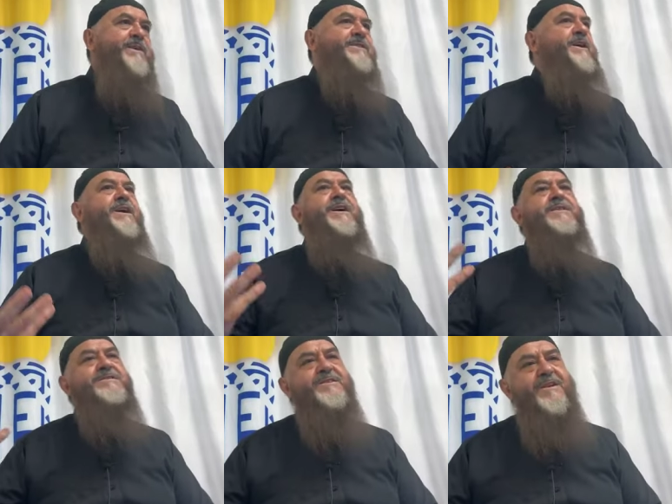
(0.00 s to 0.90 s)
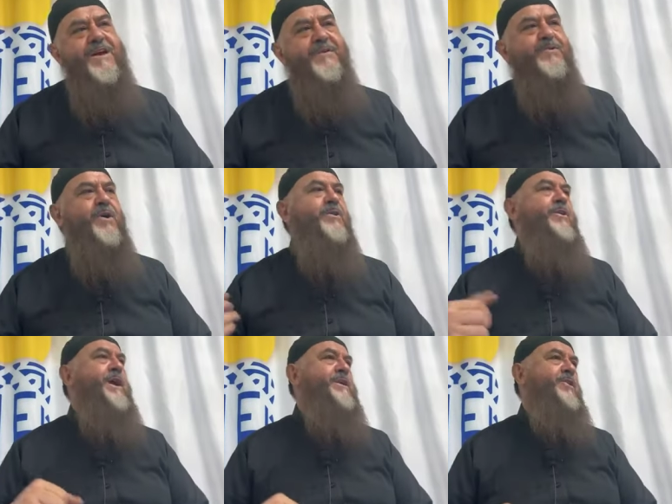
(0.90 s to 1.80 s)
Blessing is if you
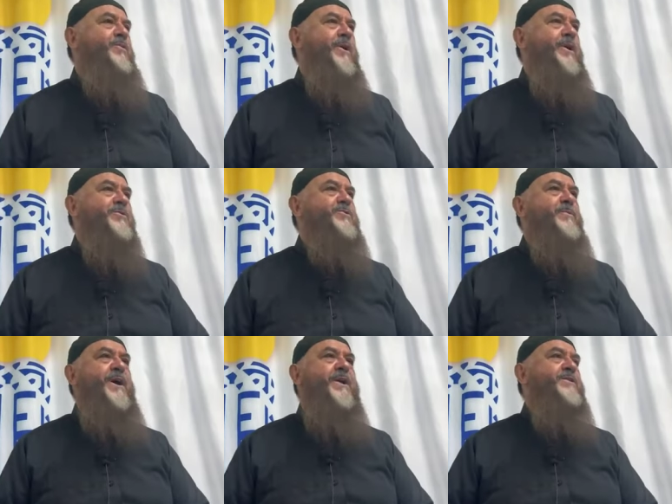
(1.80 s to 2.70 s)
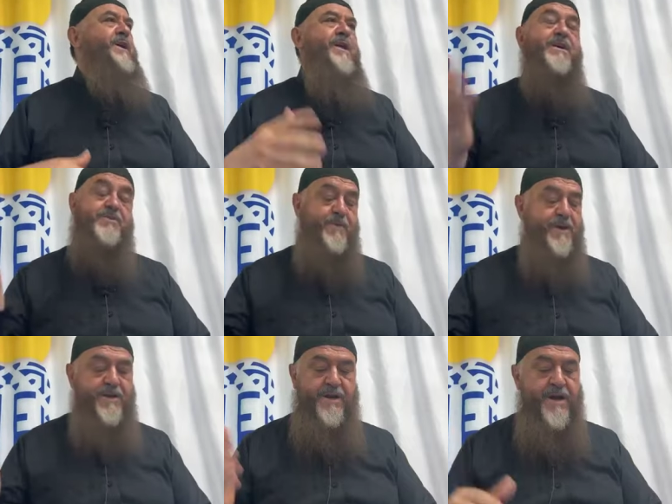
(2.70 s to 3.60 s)
are connected with Allah subhanahu wa ta'ala, that's
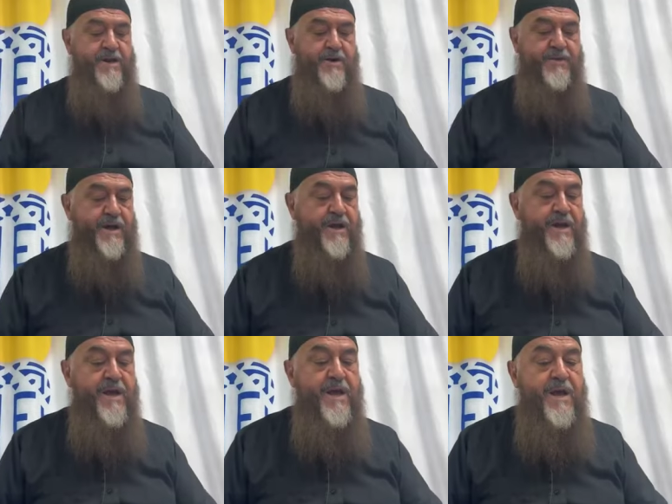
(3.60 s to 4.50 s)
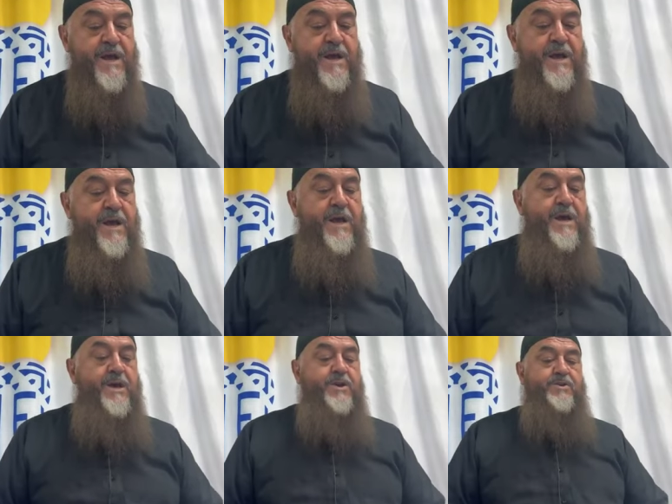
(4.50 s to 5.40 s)
better than any of that.
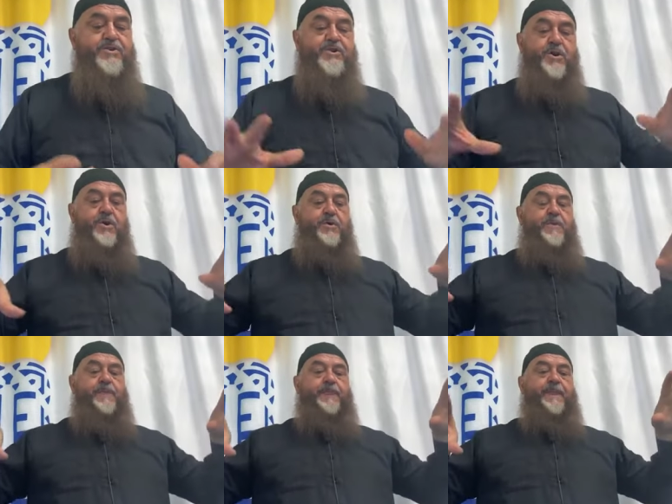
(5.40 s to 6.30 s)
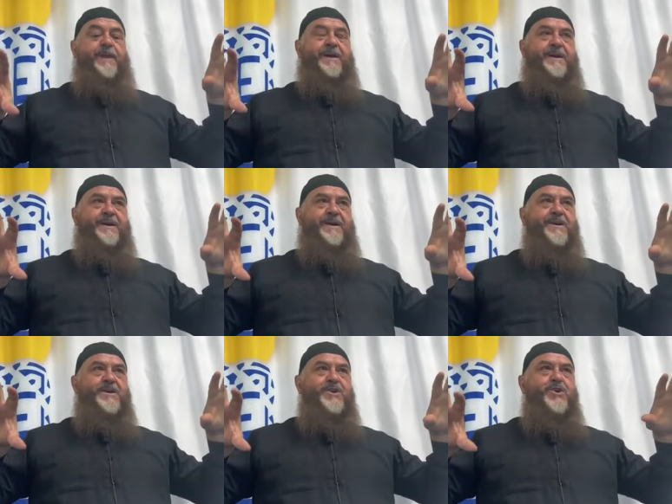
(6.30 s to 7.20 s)
So,
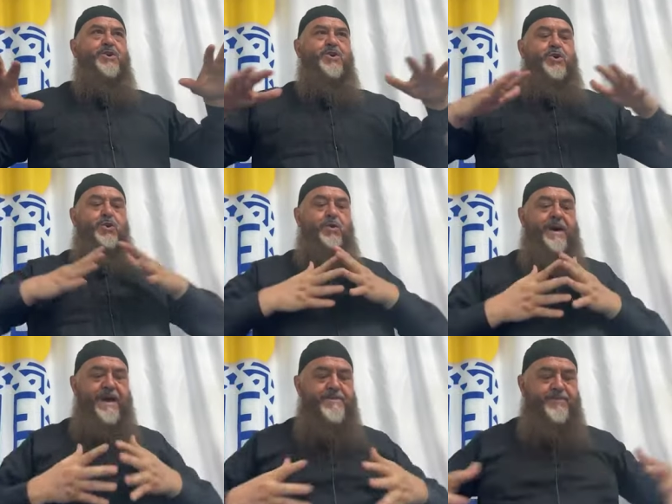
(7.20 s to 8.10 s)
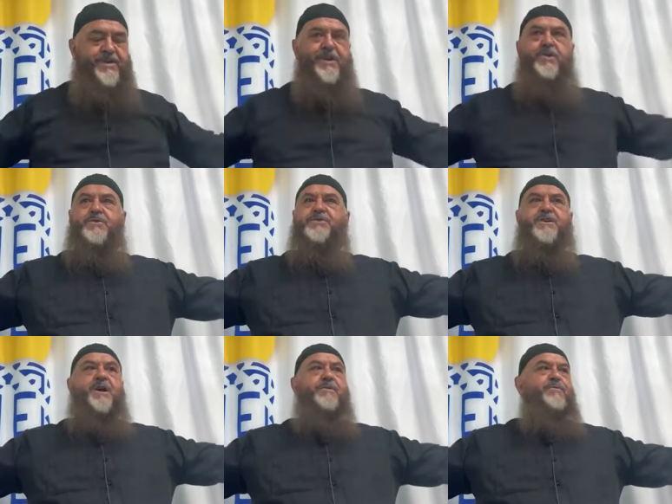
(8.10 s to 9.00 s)
you empty
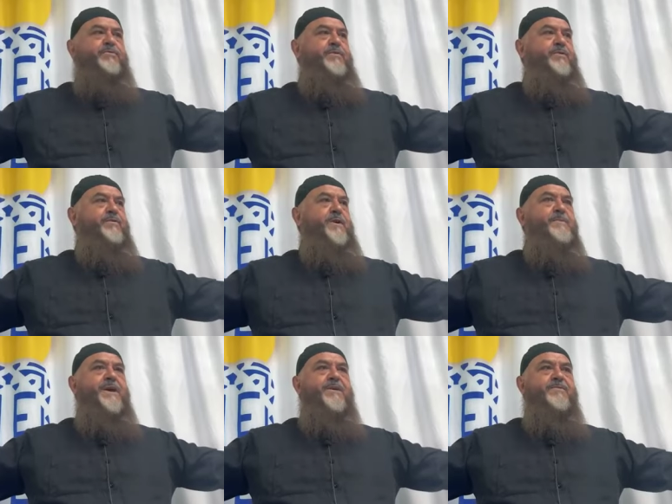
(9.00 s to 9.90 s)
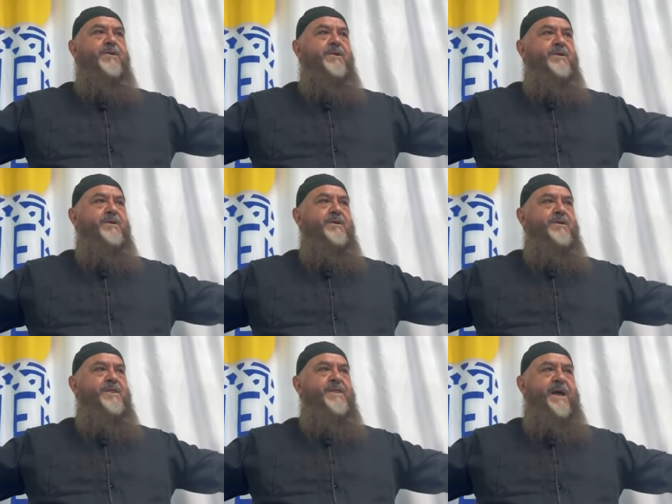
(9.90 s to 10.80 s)
yourself from evil,
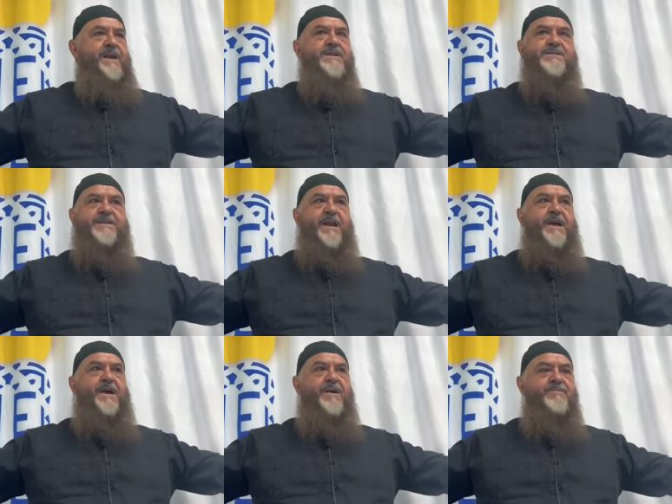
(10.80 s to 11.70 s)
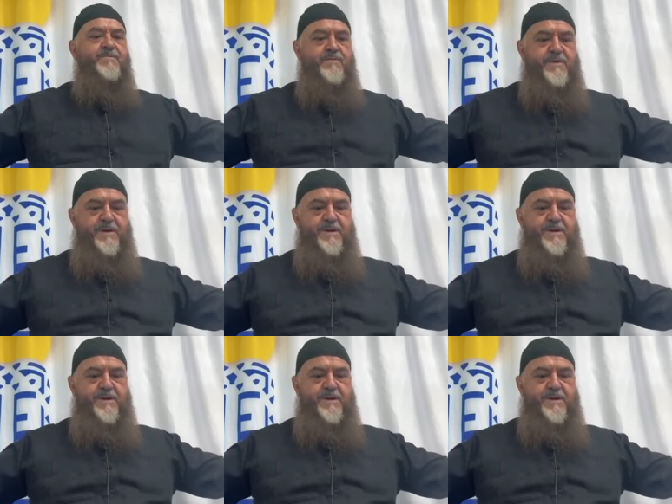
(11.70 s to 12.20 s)
that is salam,